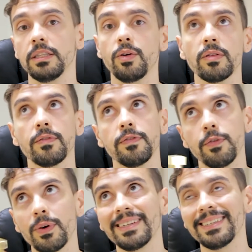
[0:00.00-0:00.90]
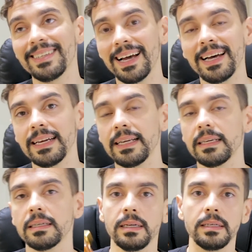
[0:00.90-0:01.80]
not for the
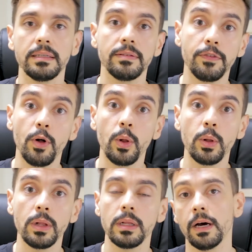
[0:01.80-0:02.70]
night in the fall,